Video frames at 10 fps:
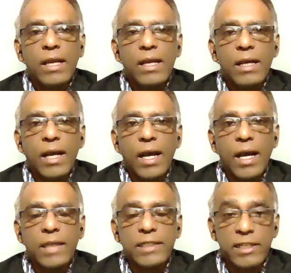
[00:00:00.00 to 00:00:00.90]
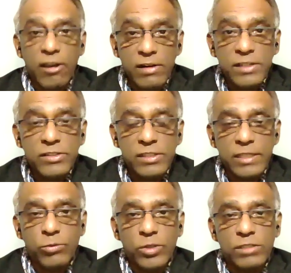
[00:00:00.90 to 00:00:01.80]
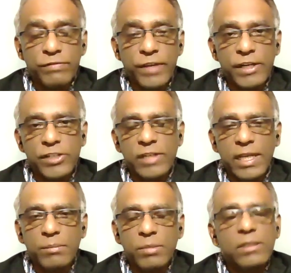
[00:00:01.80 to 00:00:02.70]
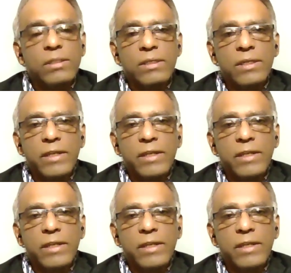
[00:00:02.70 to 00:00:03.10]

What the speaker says: The currency was very stable.